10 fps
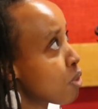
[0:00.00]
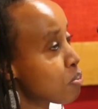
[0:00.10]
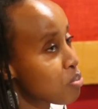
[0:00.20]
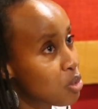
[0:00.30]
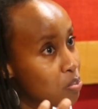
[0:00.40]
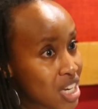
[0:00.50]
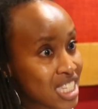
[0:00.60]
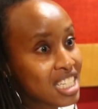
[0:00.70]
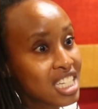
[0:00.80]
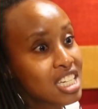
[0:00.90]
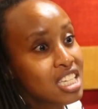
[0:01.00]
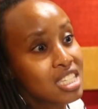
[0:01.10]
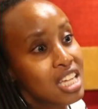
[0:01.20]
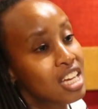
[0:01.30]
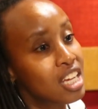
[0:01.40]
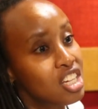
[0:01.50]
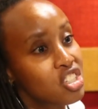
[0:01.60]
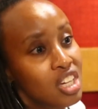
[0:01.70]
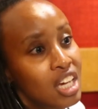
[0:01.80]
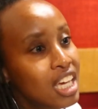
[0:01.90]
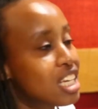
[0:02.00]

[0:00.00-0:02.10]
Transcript: were present in his day and age.